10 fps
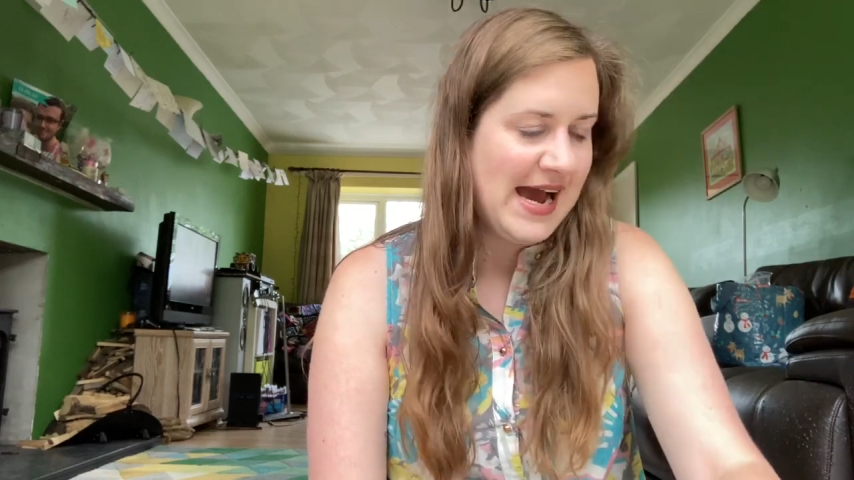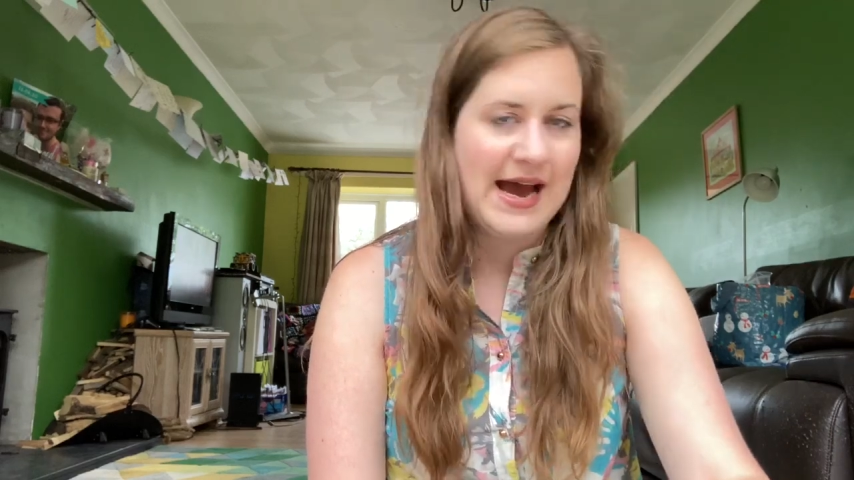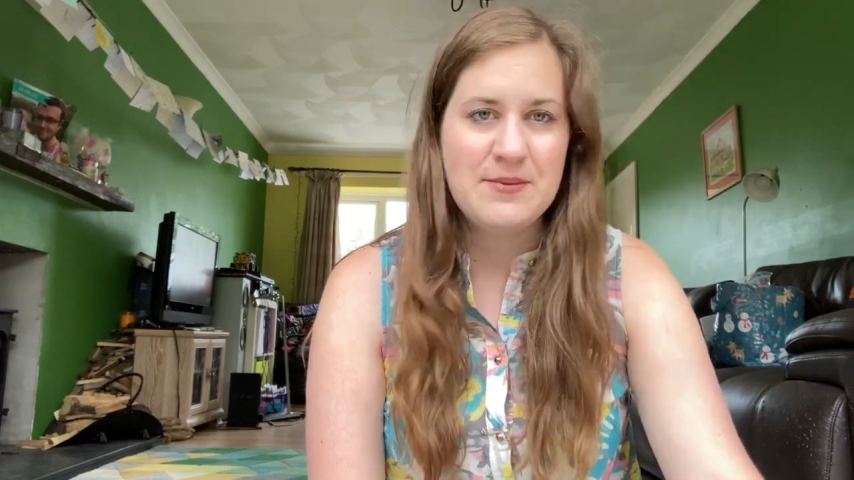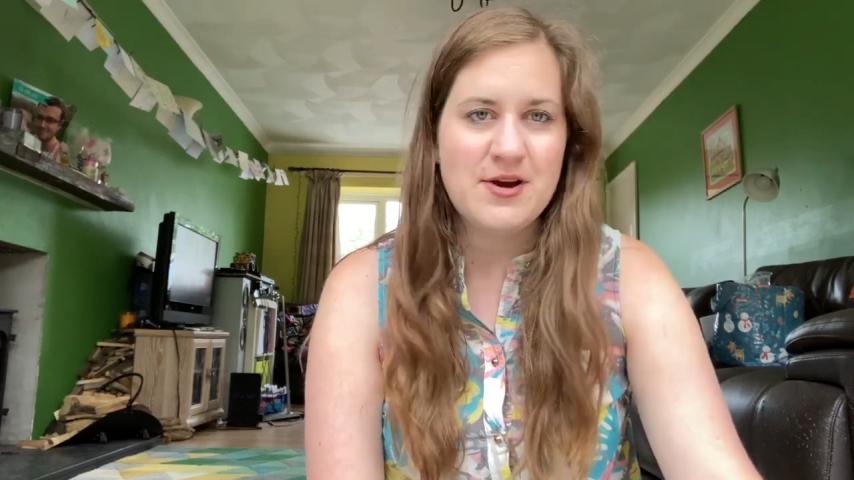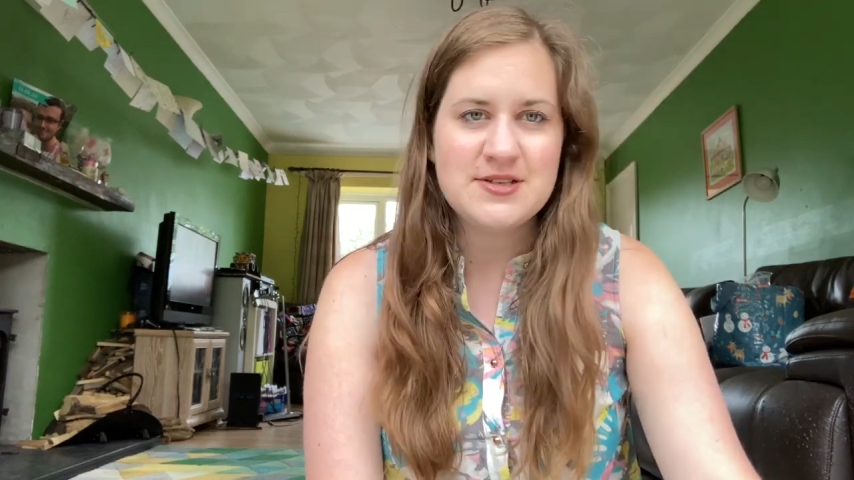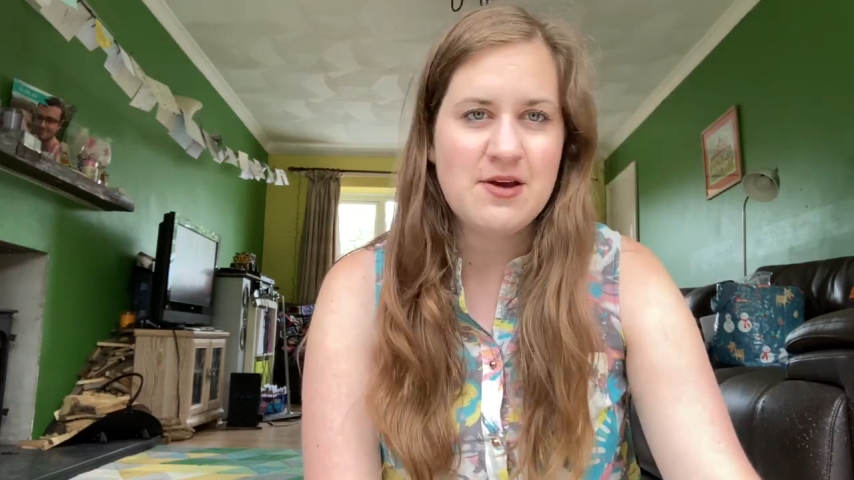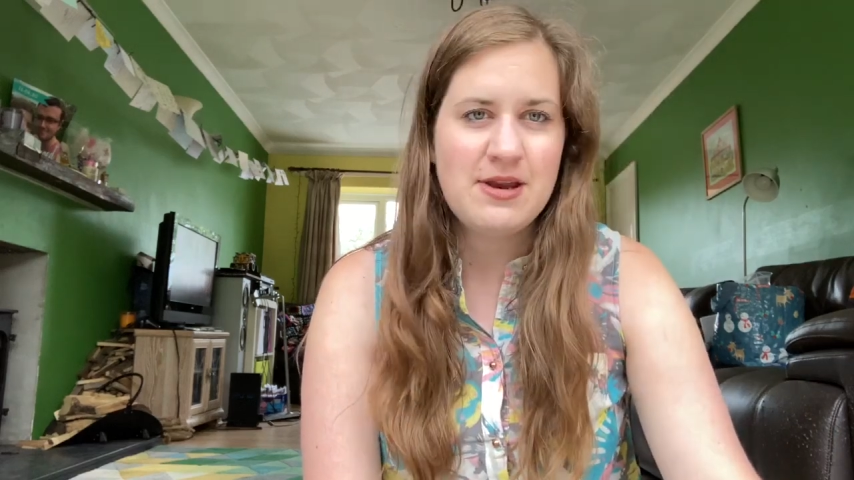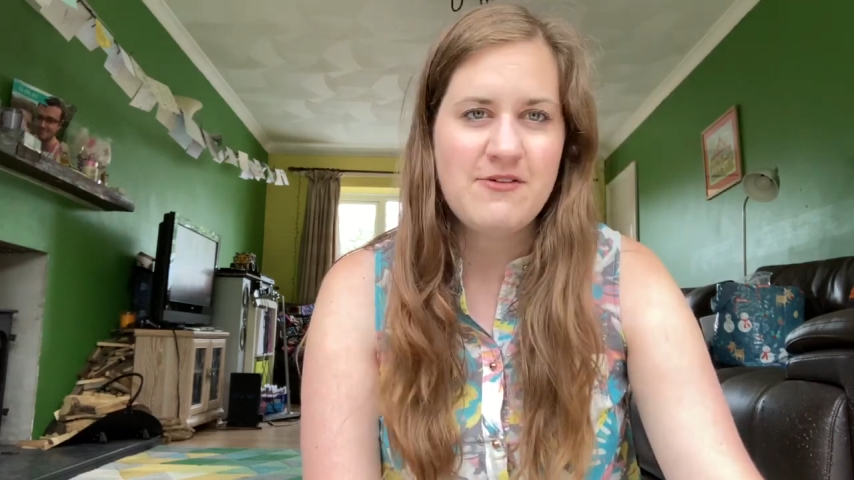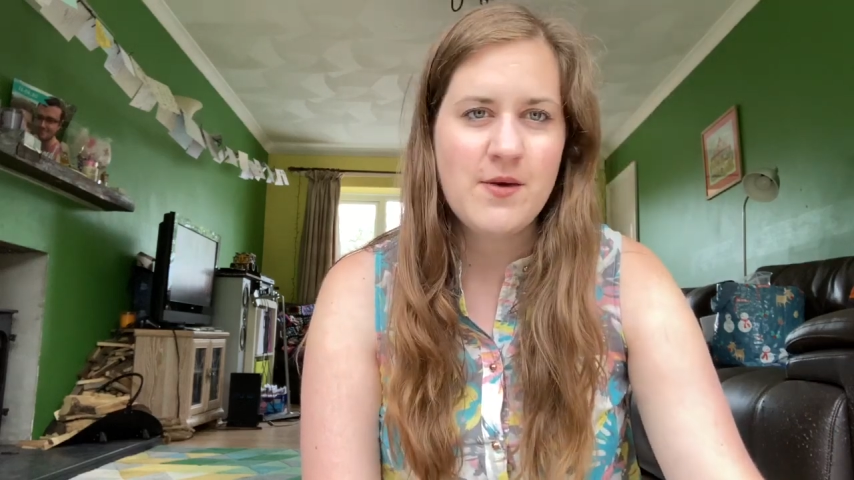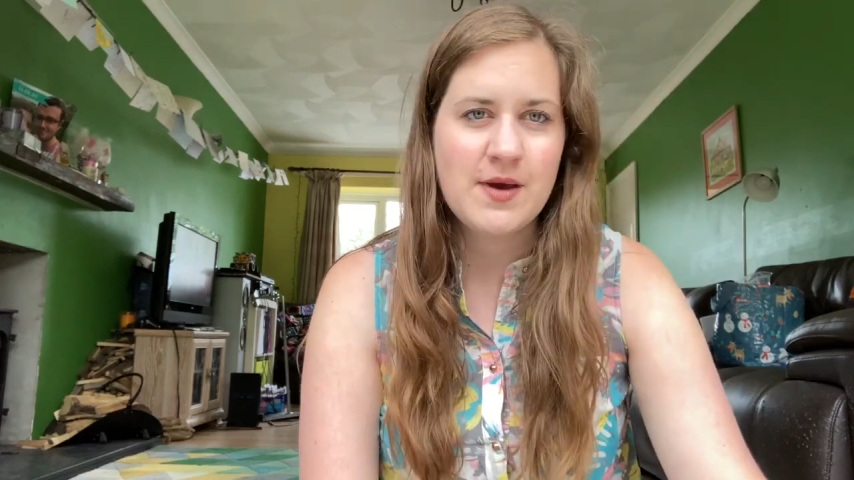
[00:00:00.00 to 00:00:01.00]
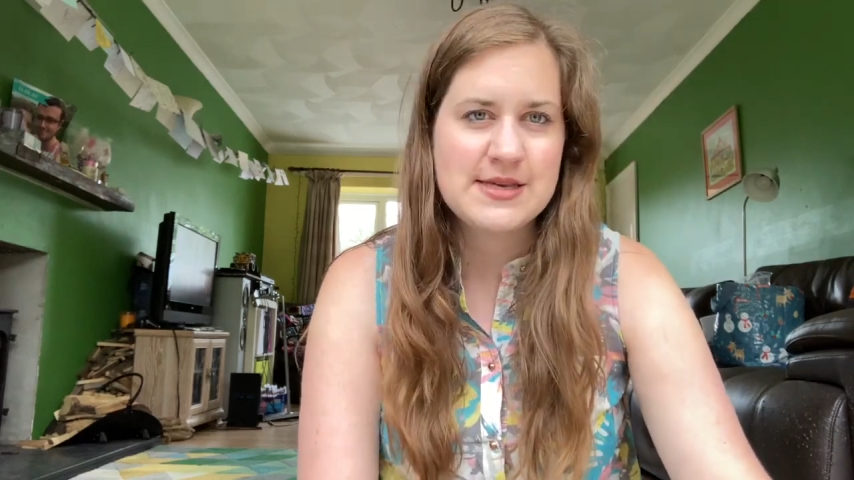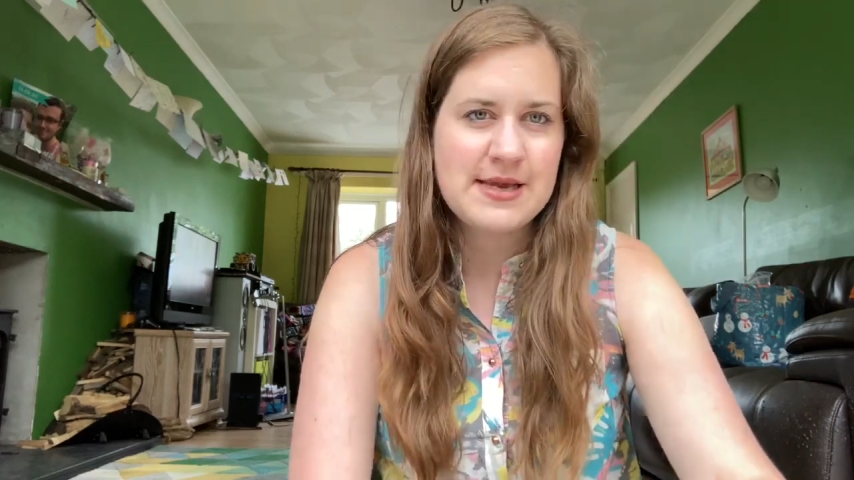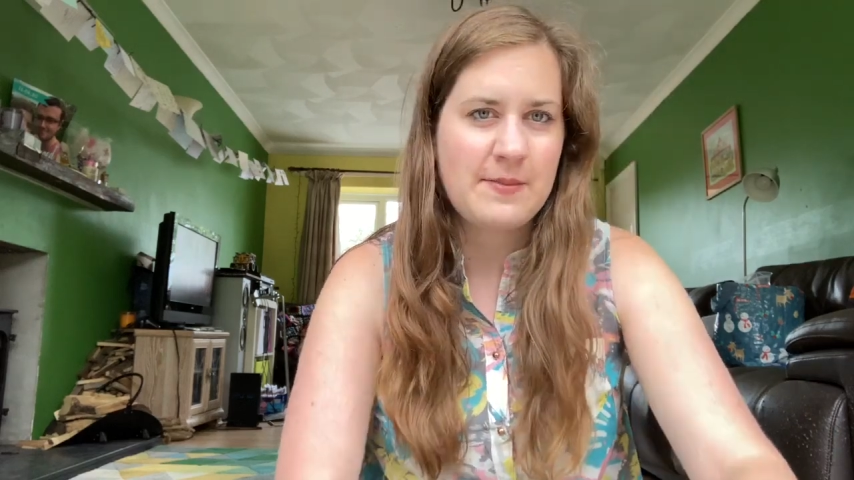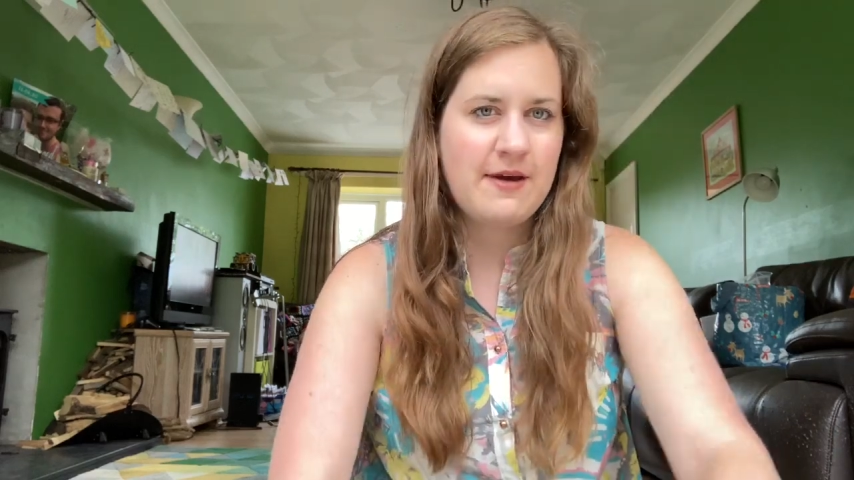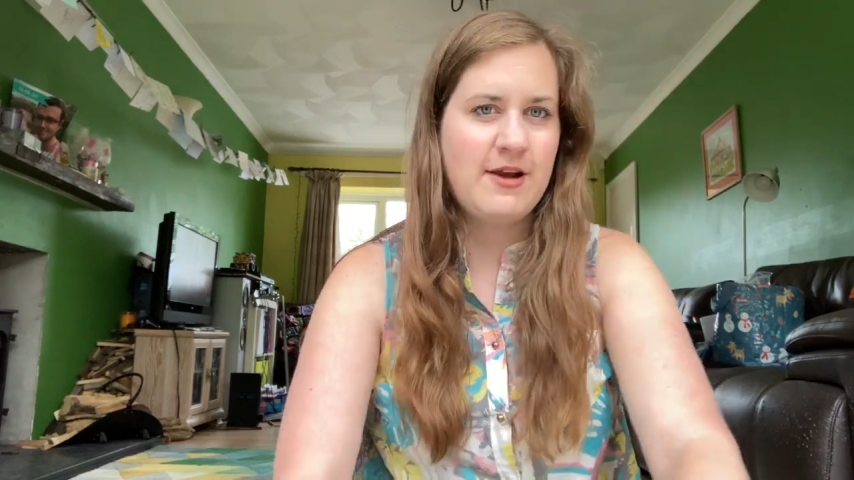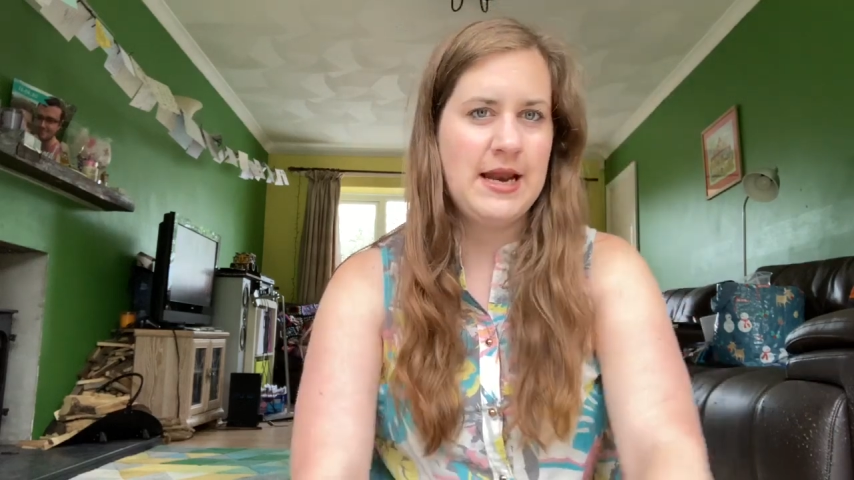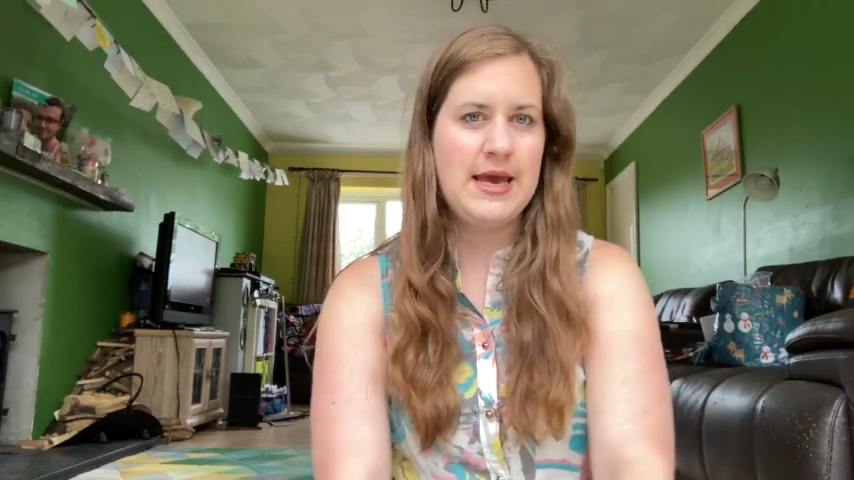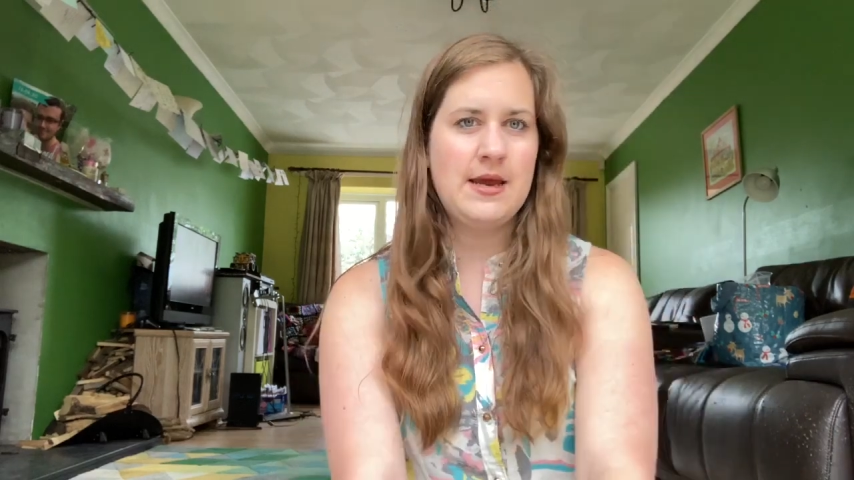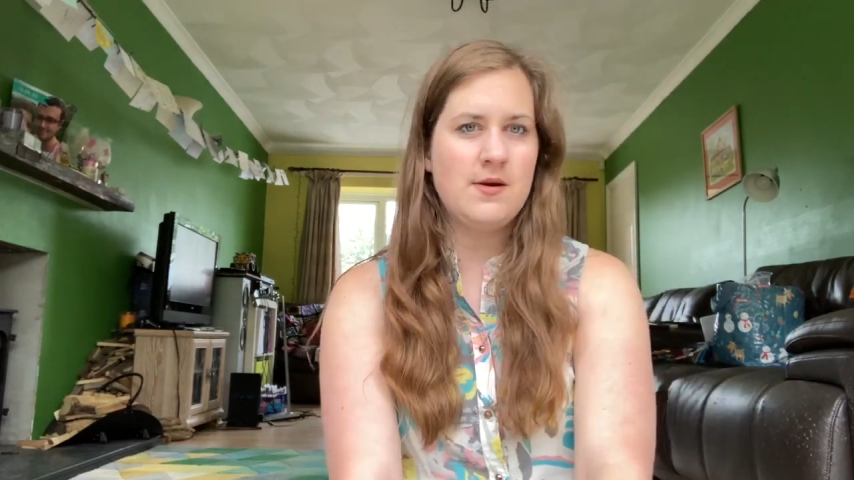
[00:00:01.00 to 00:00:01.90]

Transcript: I'm not totally focused, am I really?